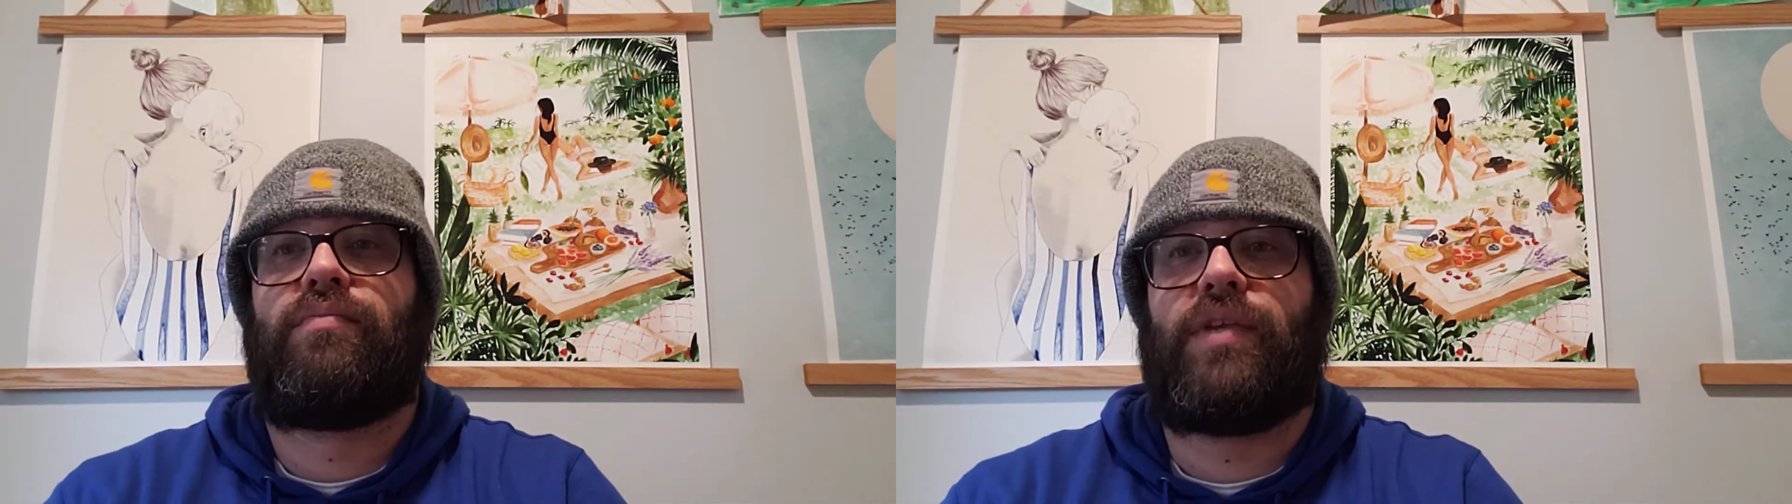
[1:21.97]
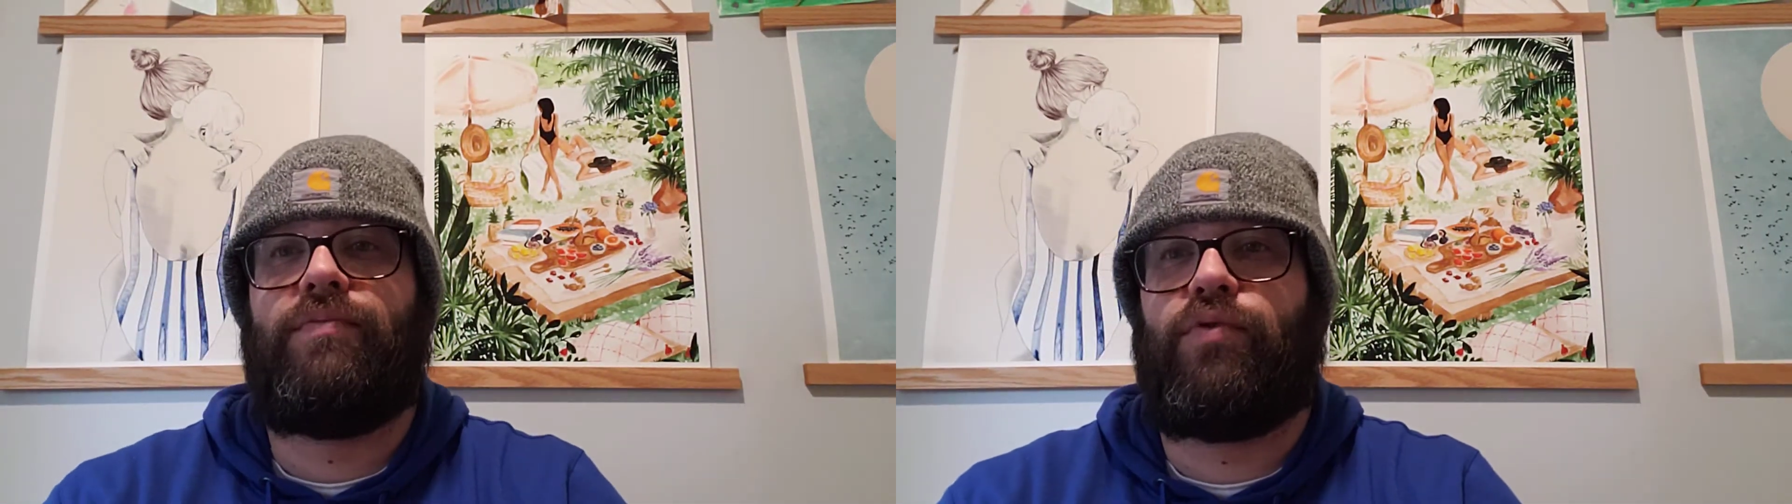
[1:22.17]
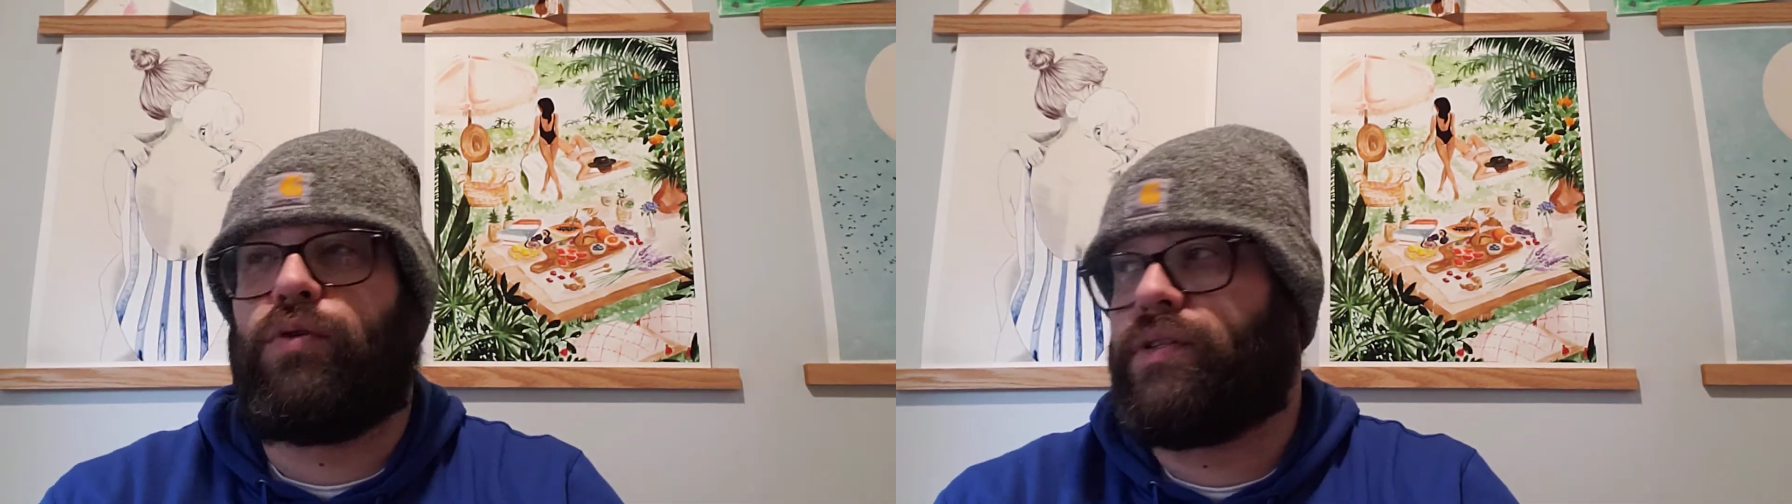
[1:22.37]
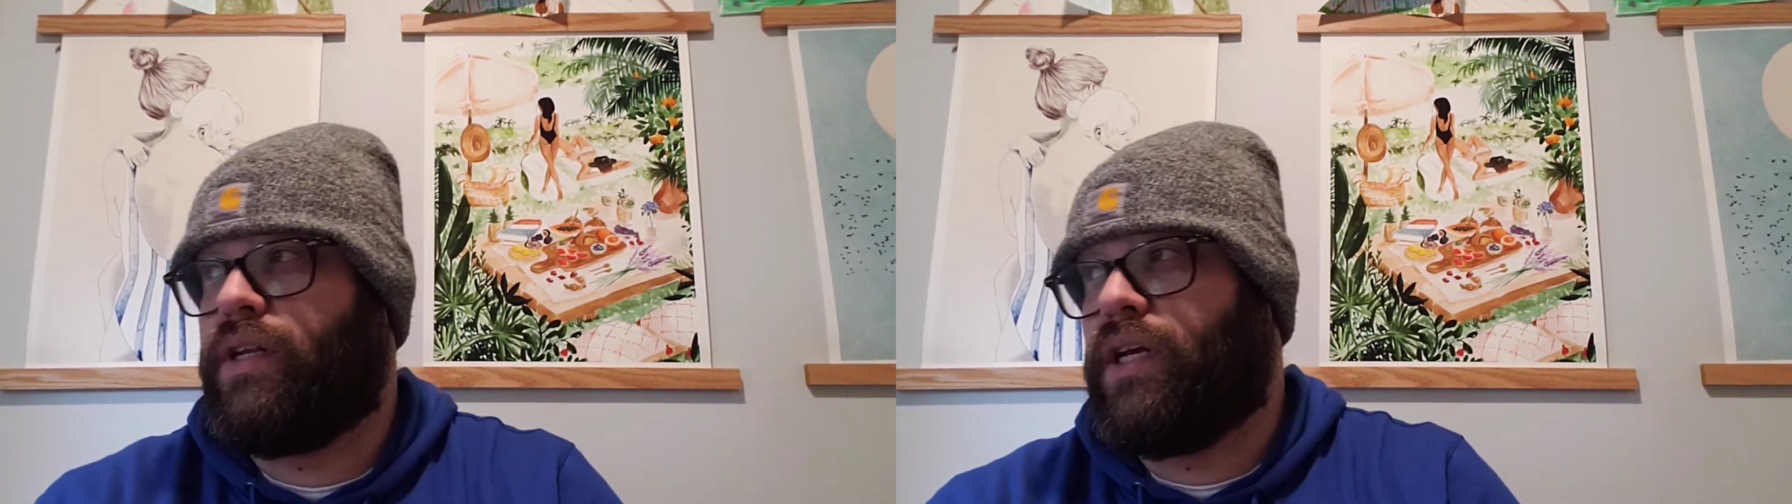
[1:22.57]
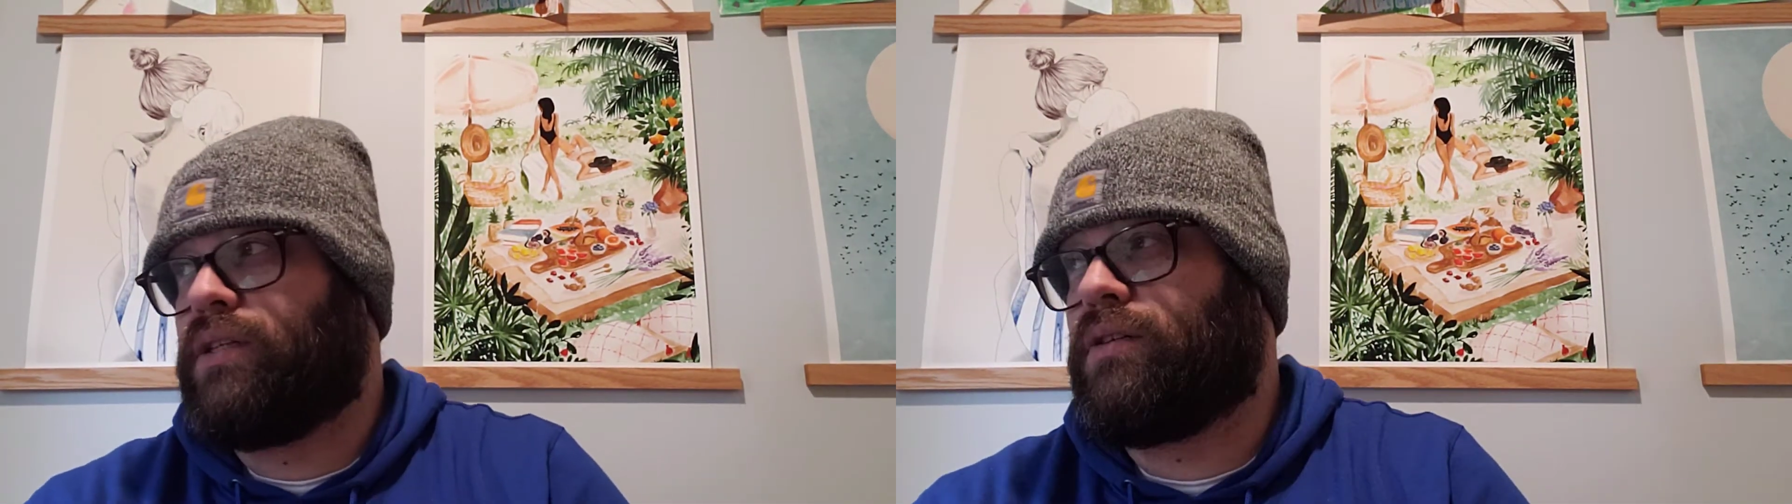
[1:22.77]
Game 4 is
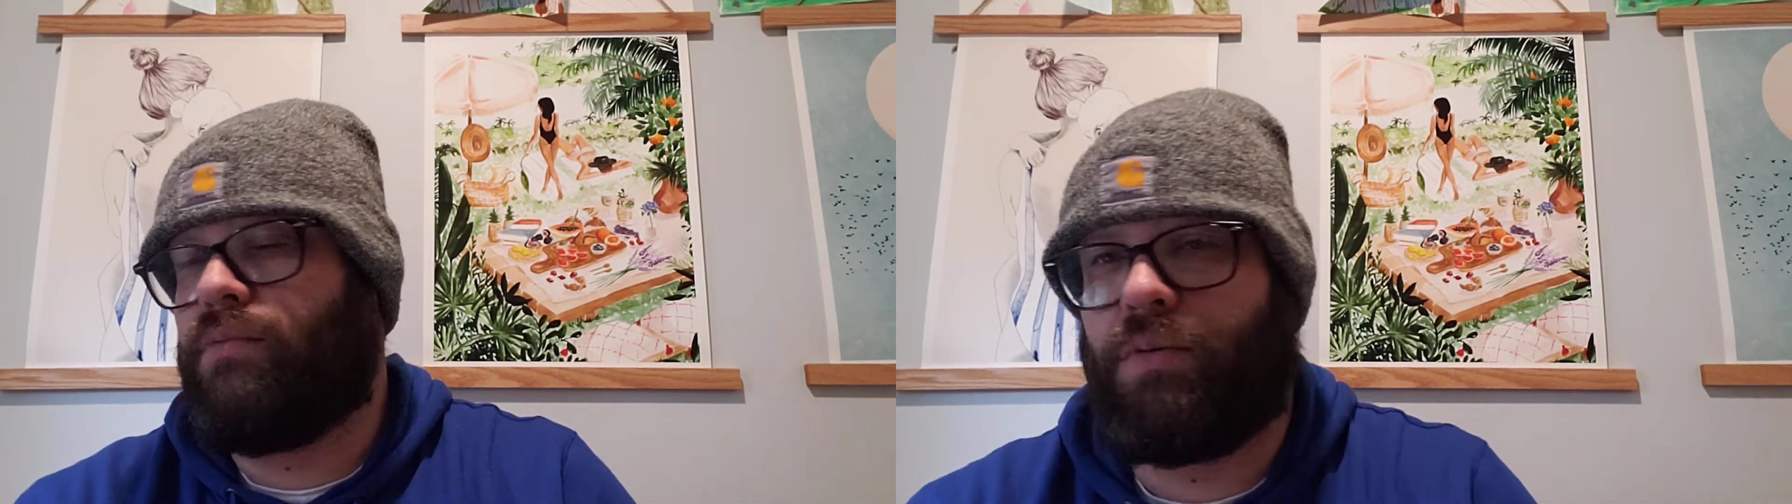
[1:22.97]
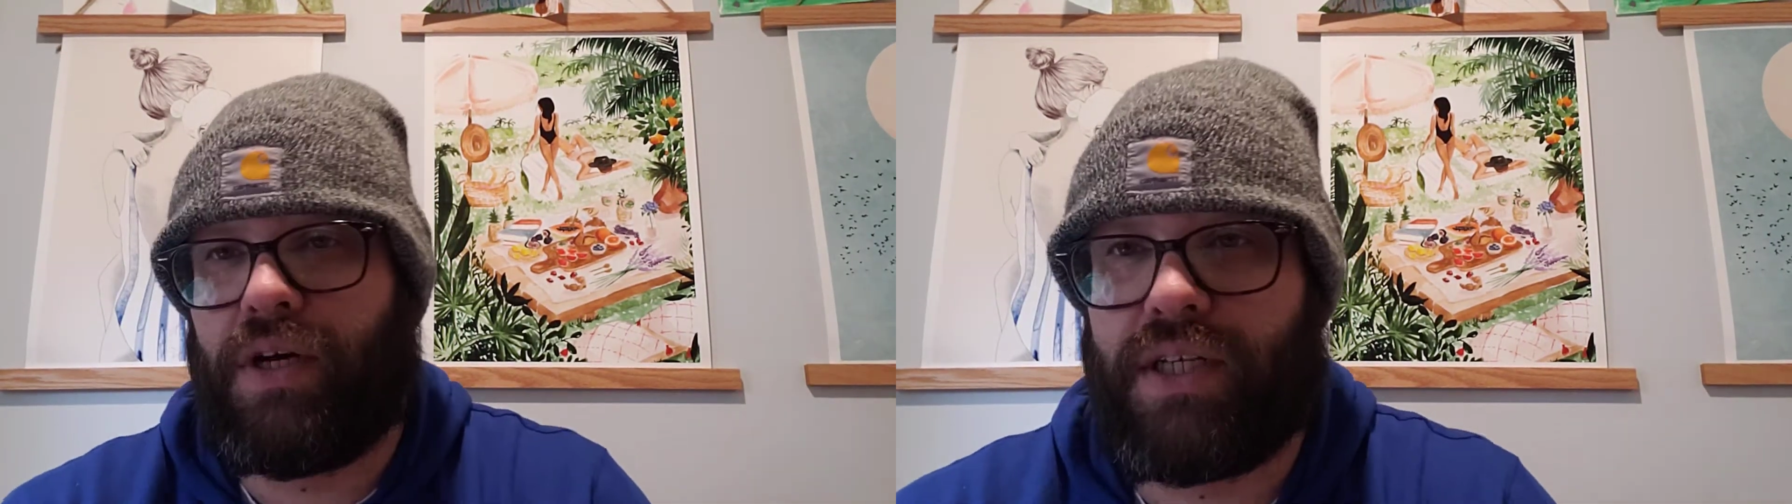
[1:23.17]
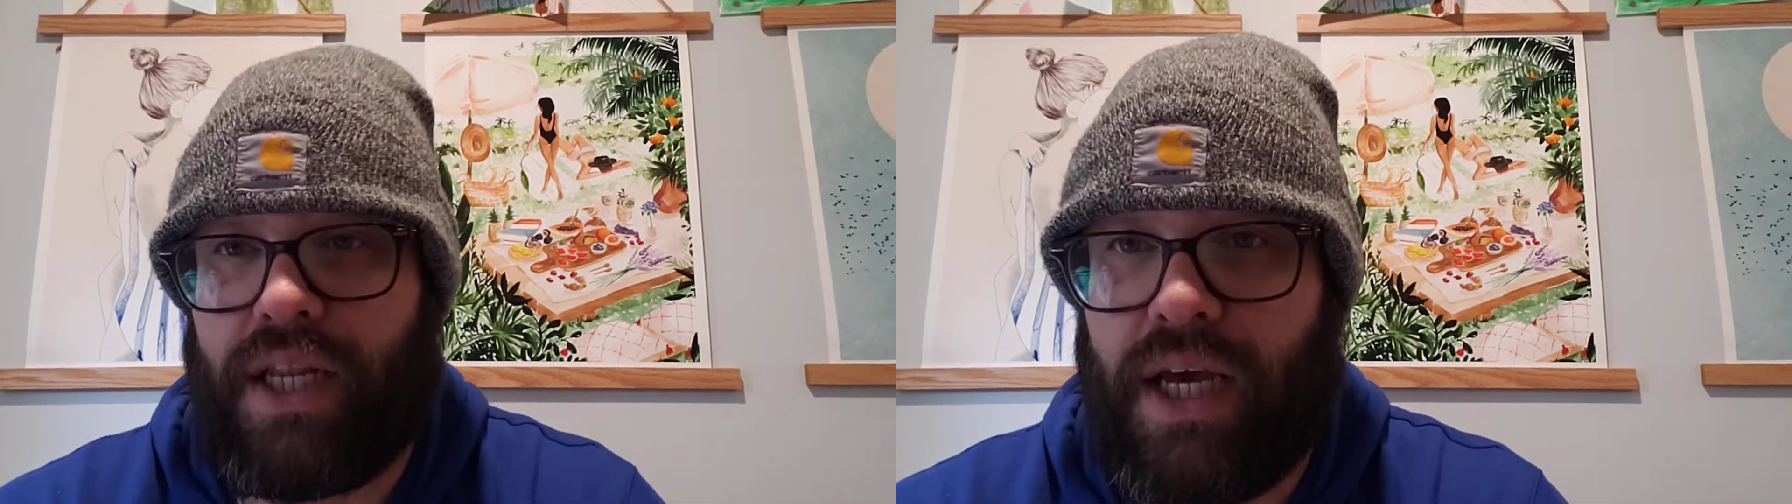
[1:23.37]
today, so I'll be watching